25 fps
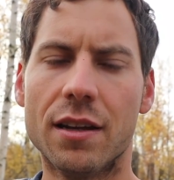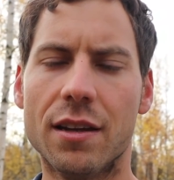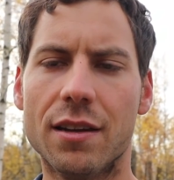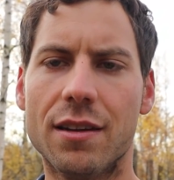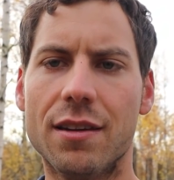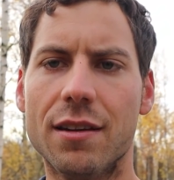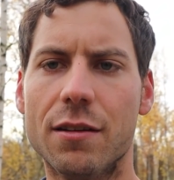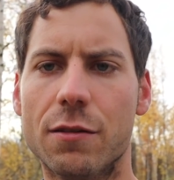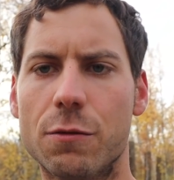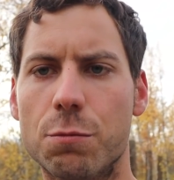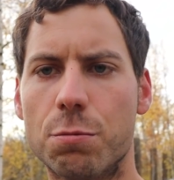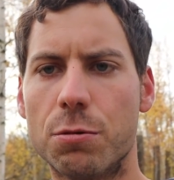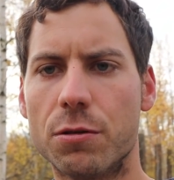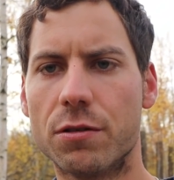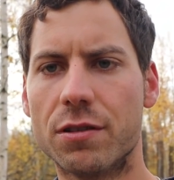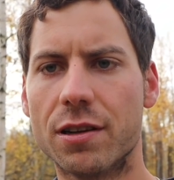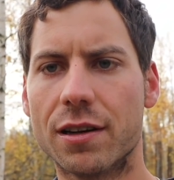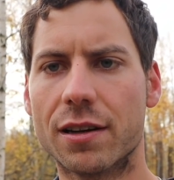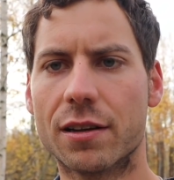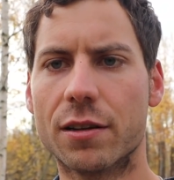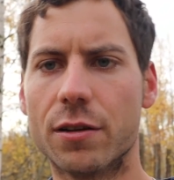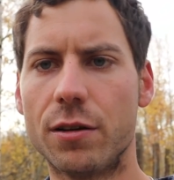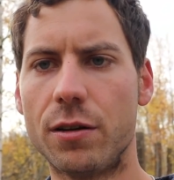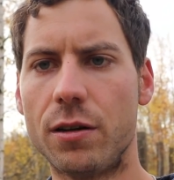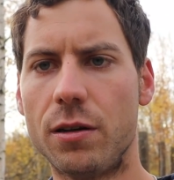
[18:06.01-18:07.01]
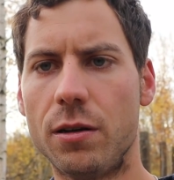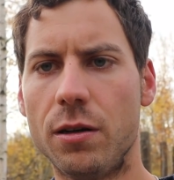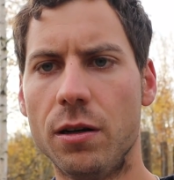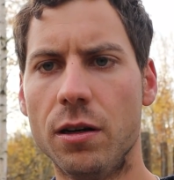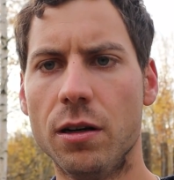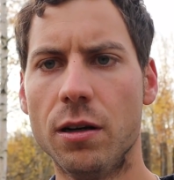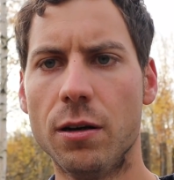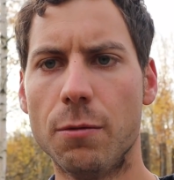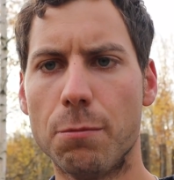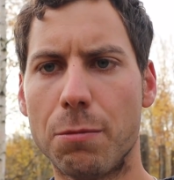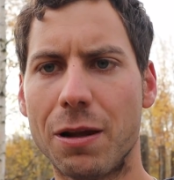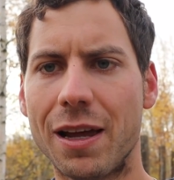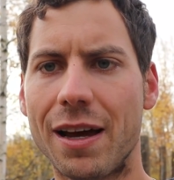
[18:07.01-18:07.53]
this particular
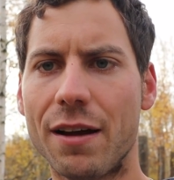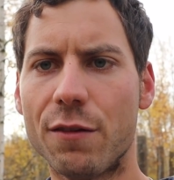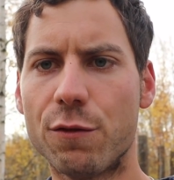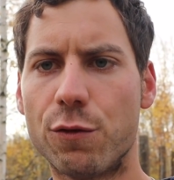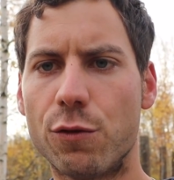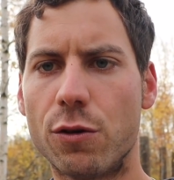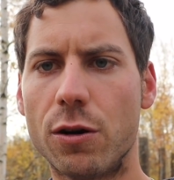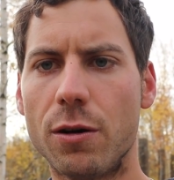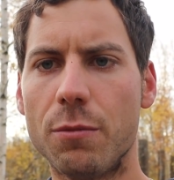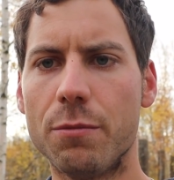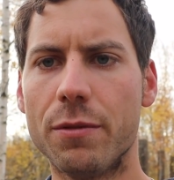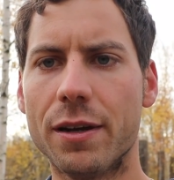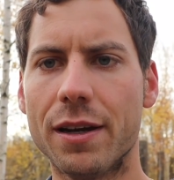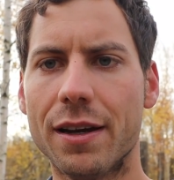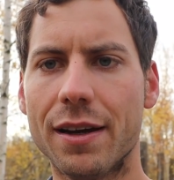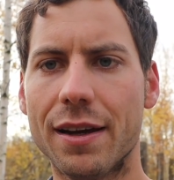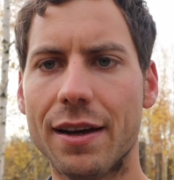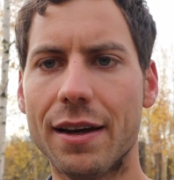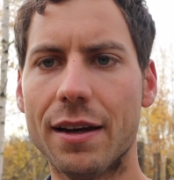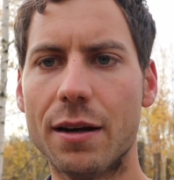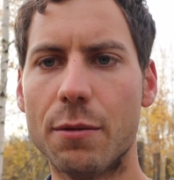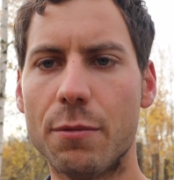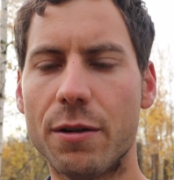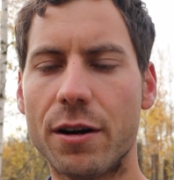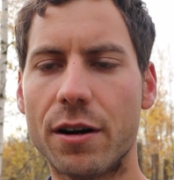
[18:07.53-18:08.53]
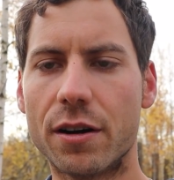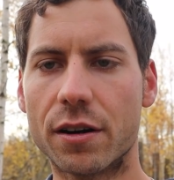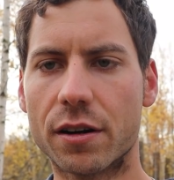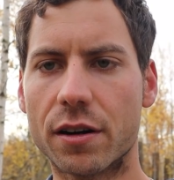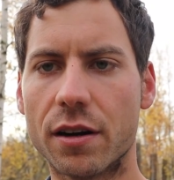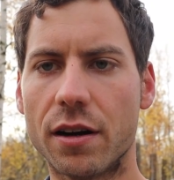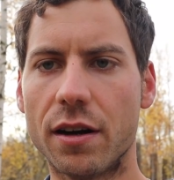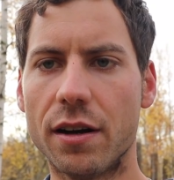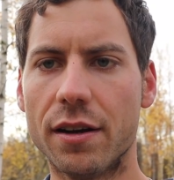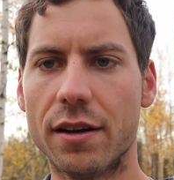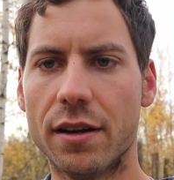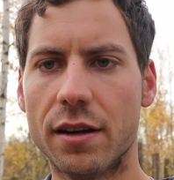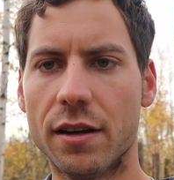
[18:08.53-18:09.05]
platform in
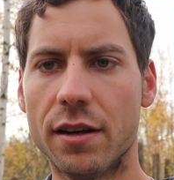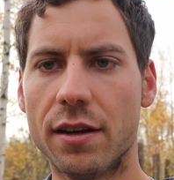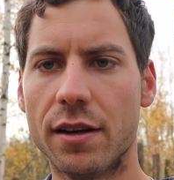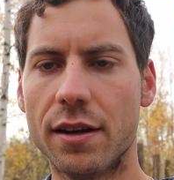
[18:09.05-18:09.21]
America.